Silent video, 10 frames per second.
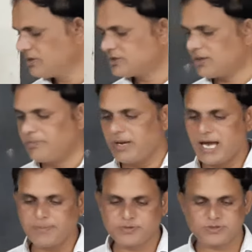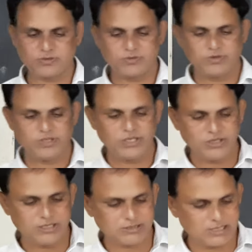some maps in
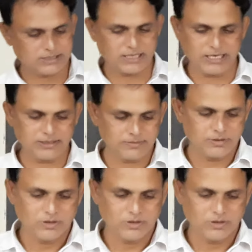this lesson.